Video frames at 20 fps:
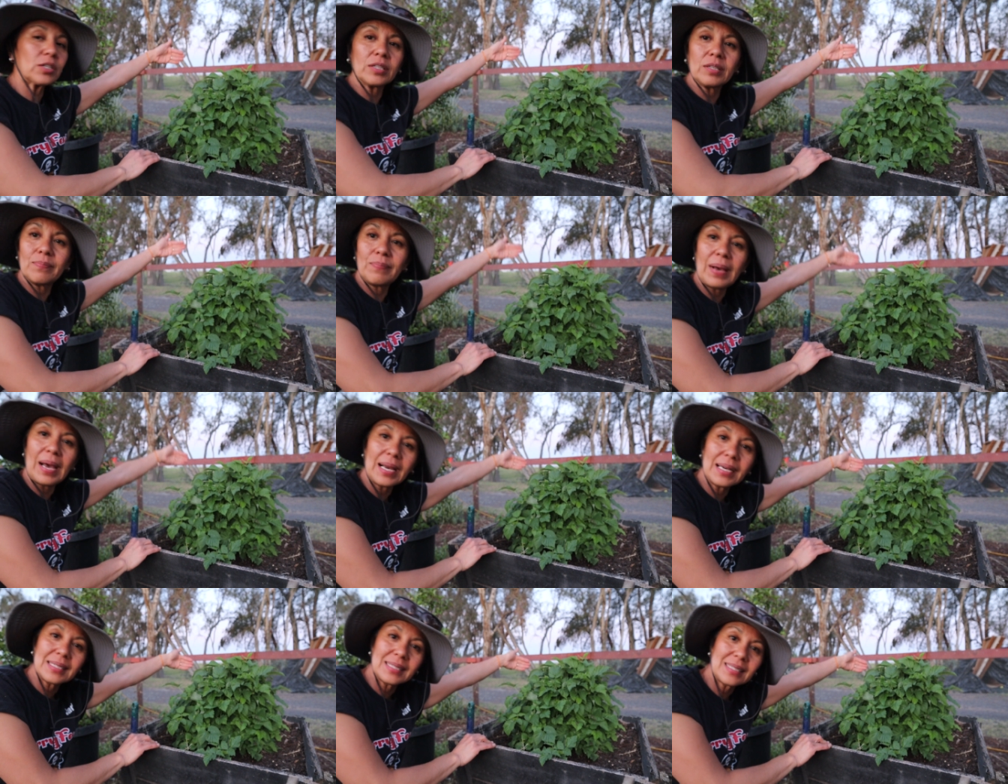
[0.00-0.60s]
on the
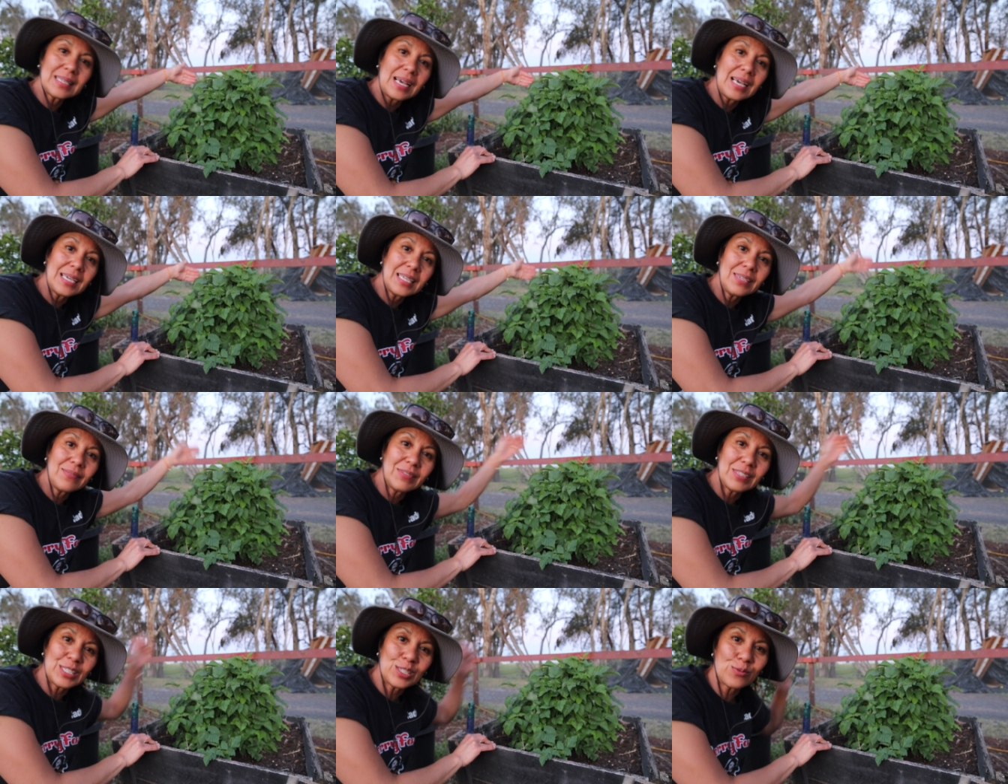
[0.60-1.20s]
back side
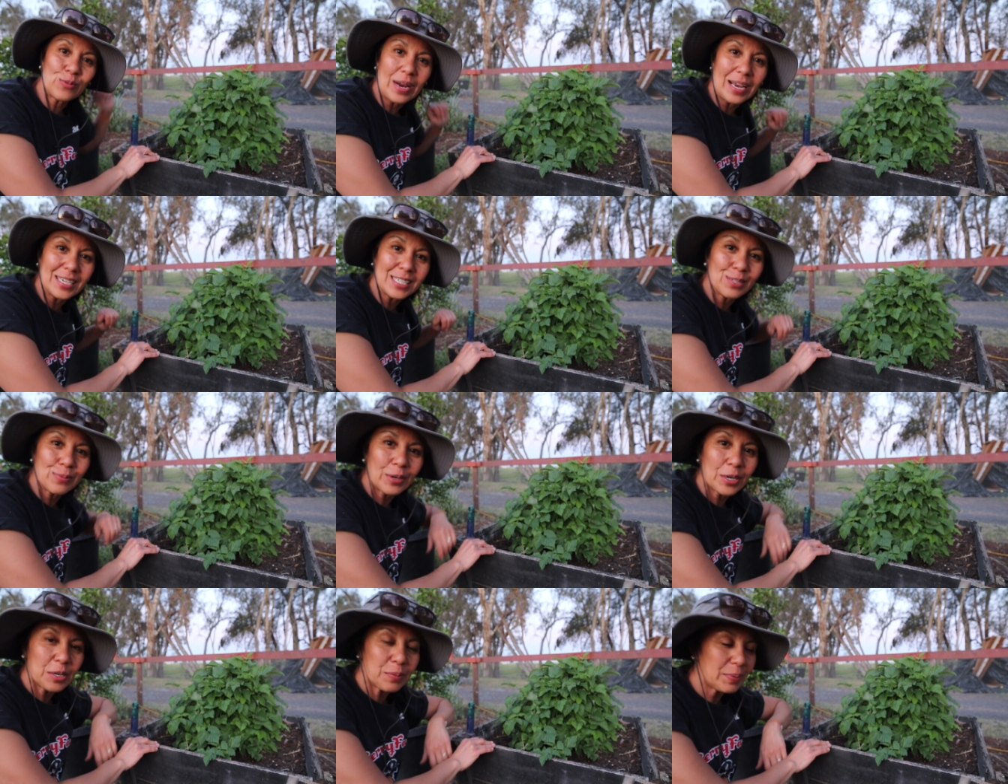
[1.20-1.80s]
of this
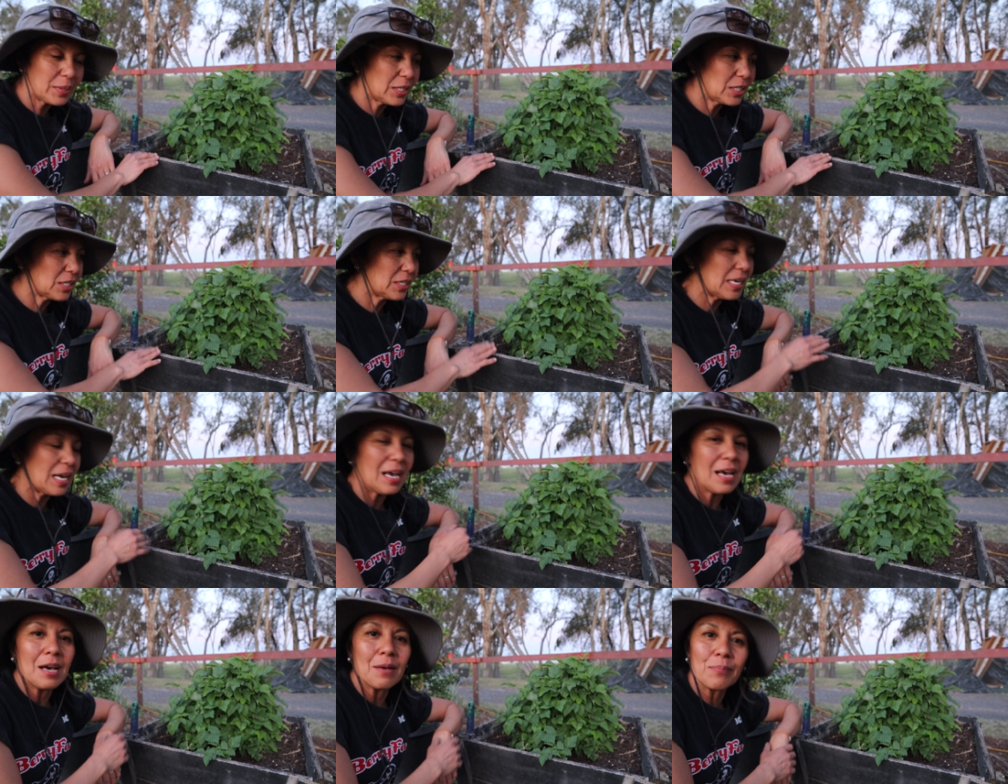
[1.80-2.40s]
raspberry bush,
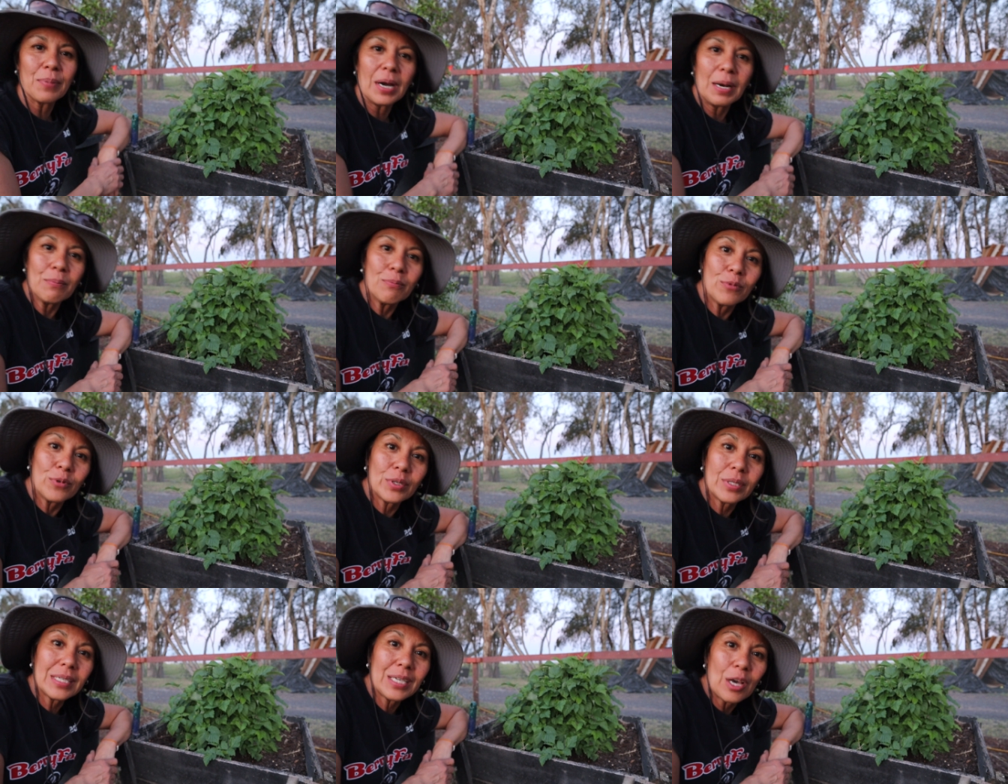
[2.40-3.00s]
but
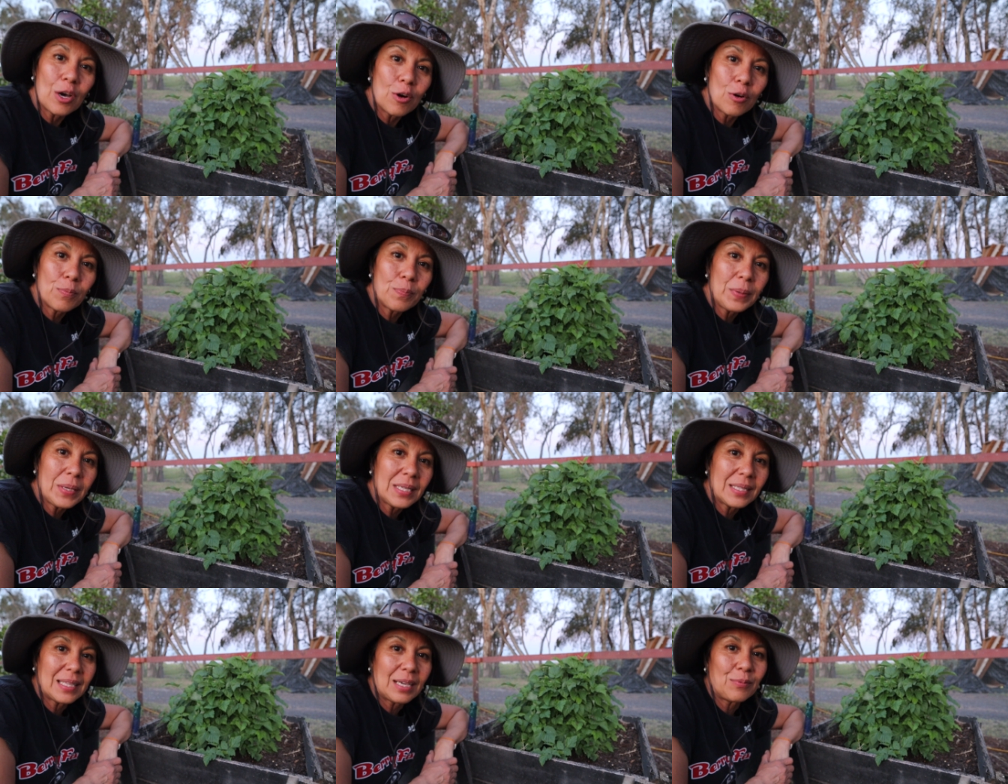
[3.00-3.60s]
I'm really
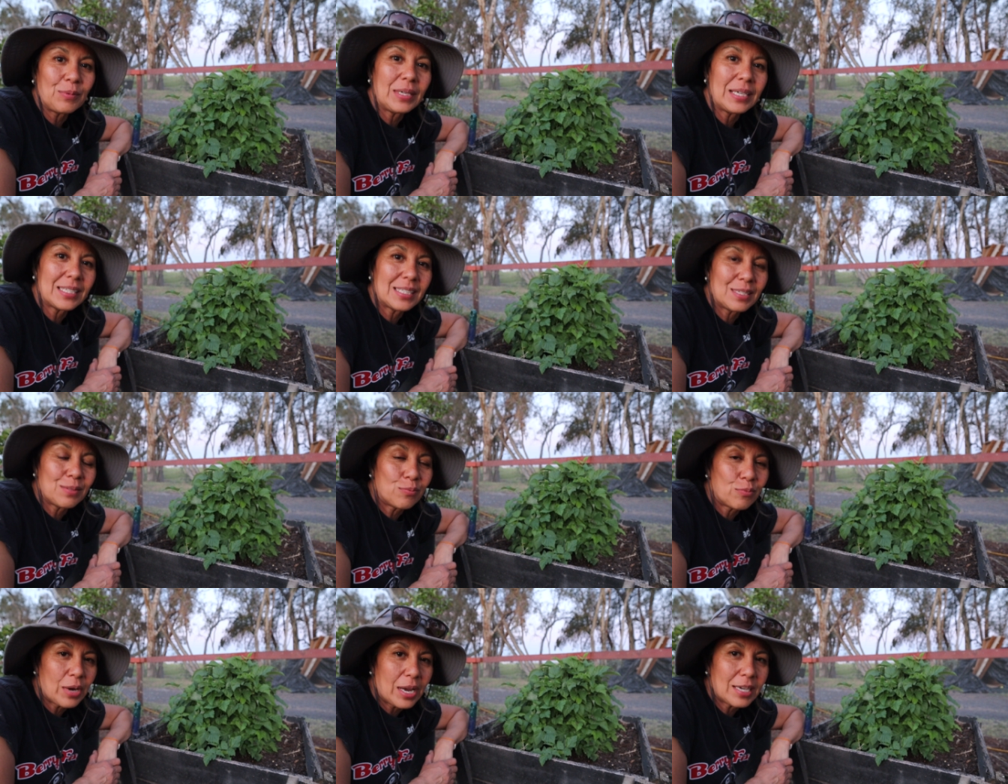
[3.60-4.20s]
hoping that we get
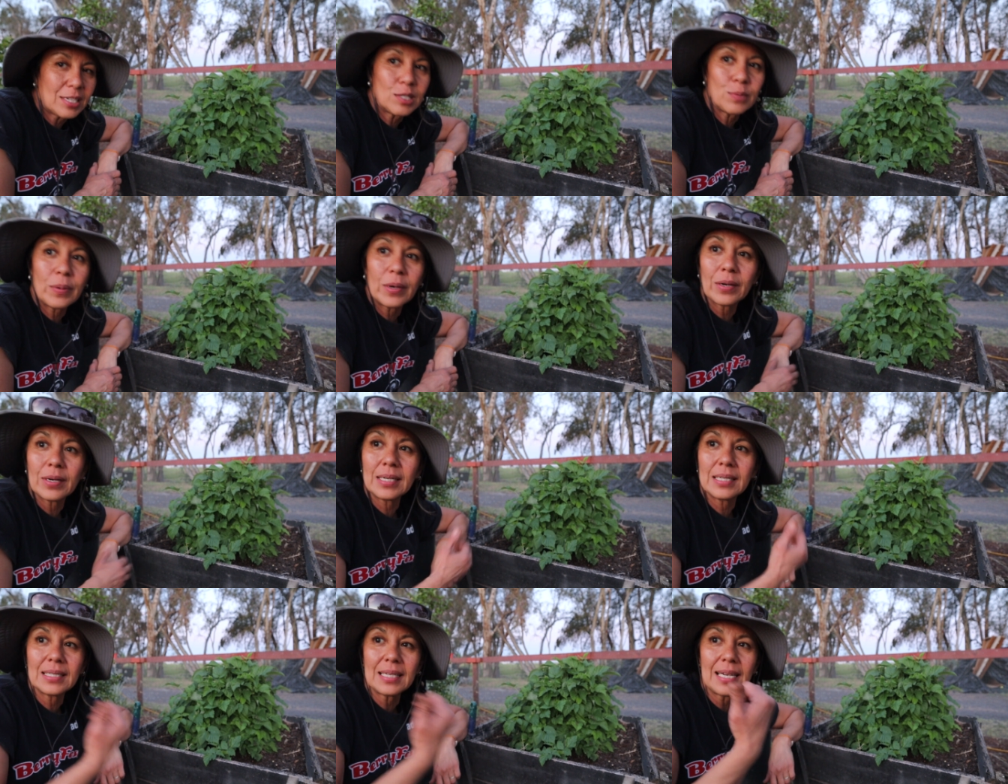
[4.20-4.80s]
some
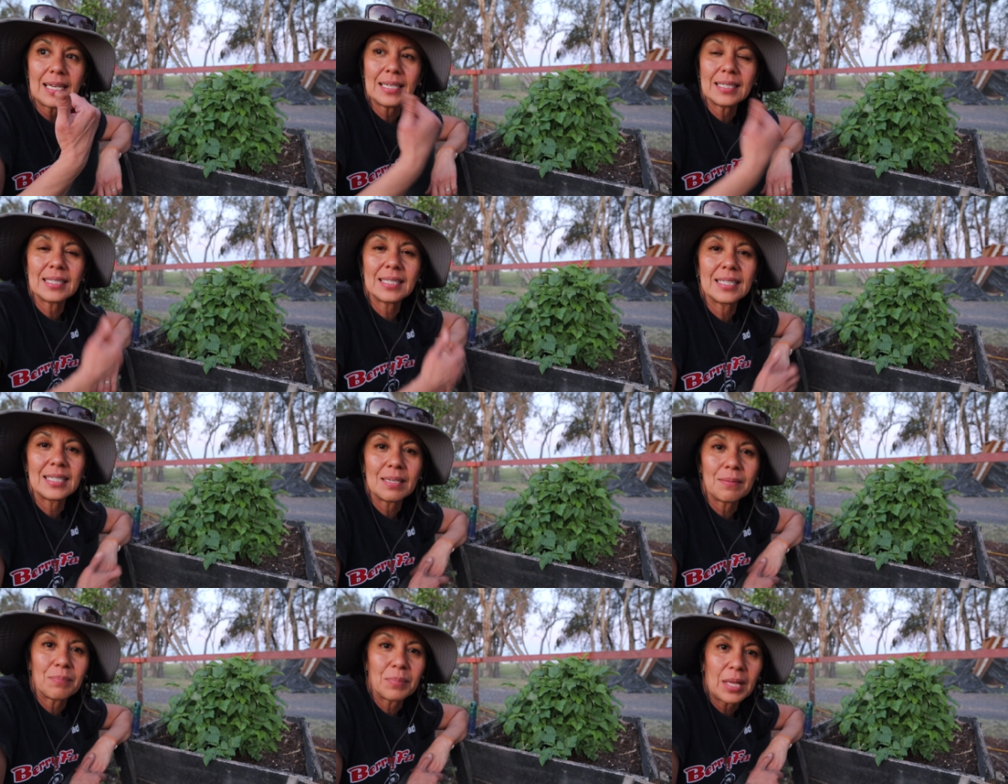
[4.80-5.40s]
raspberries and
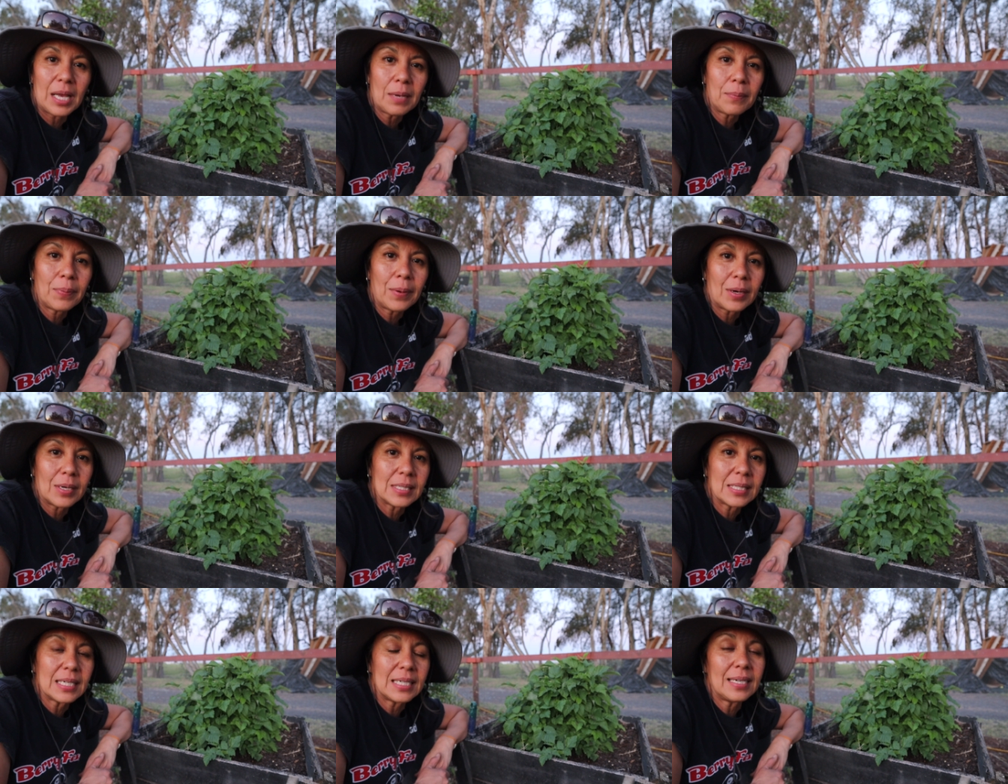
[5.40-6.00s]
some
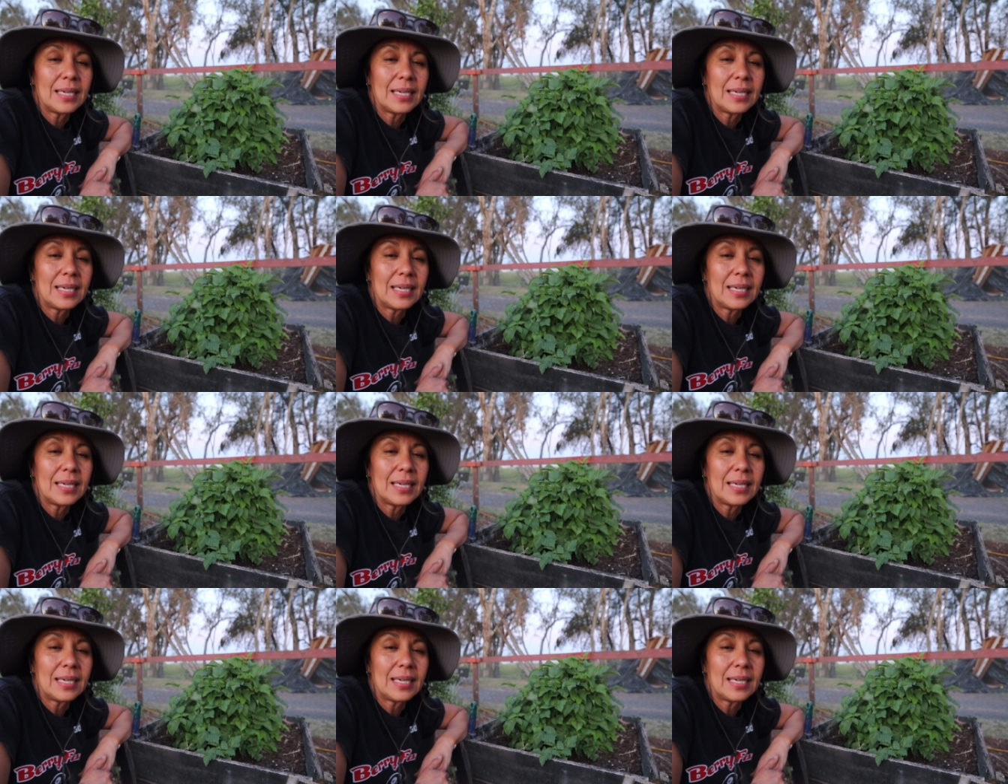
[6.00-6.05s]
blackberries.